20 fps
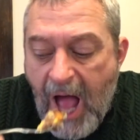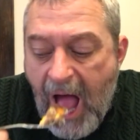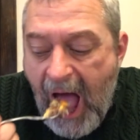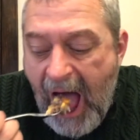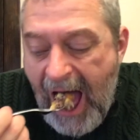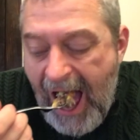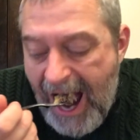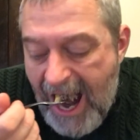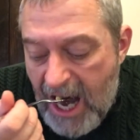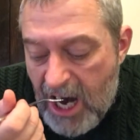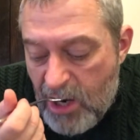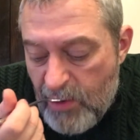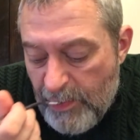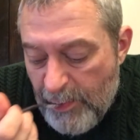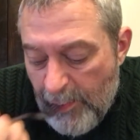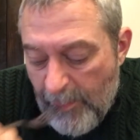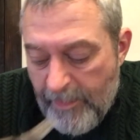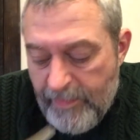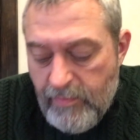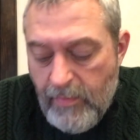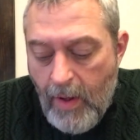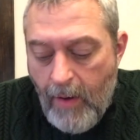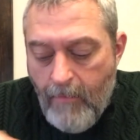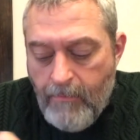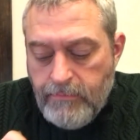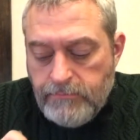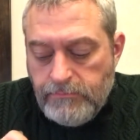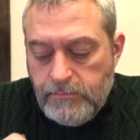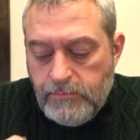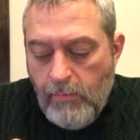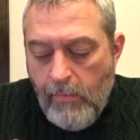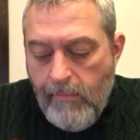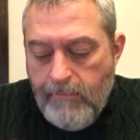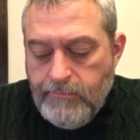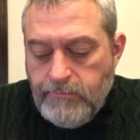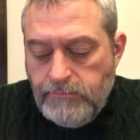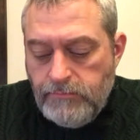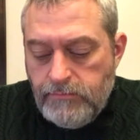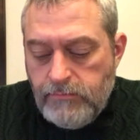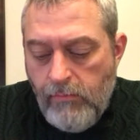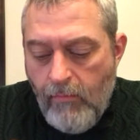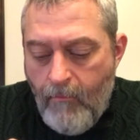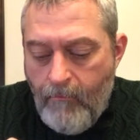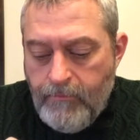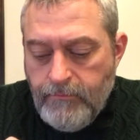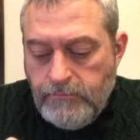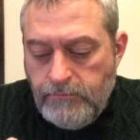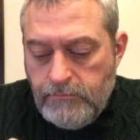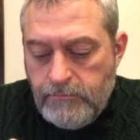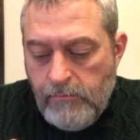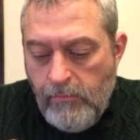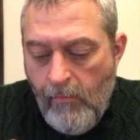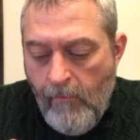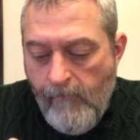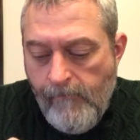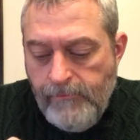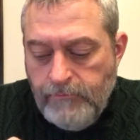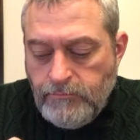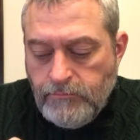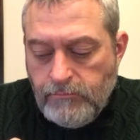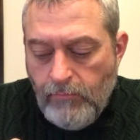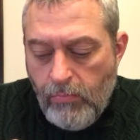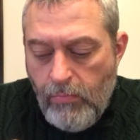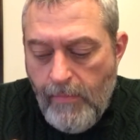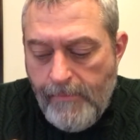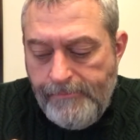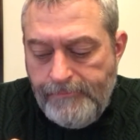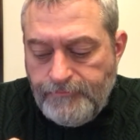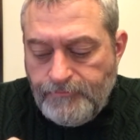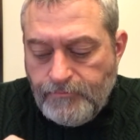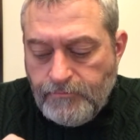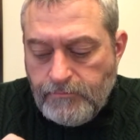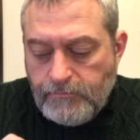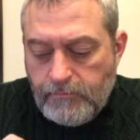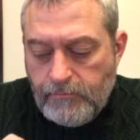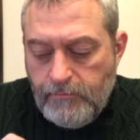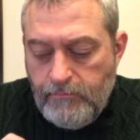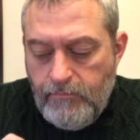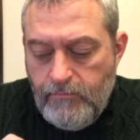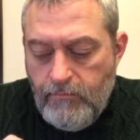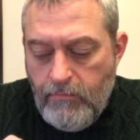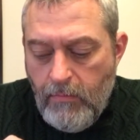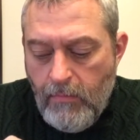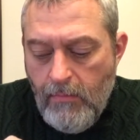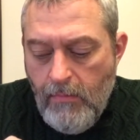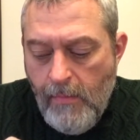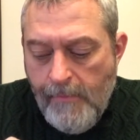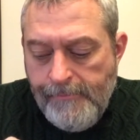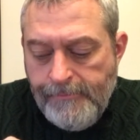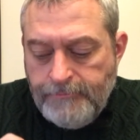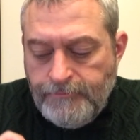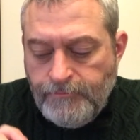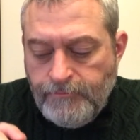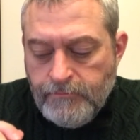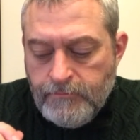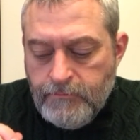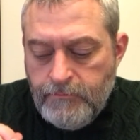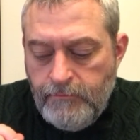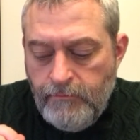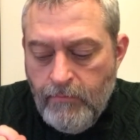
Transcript: No one is speaking in this clip.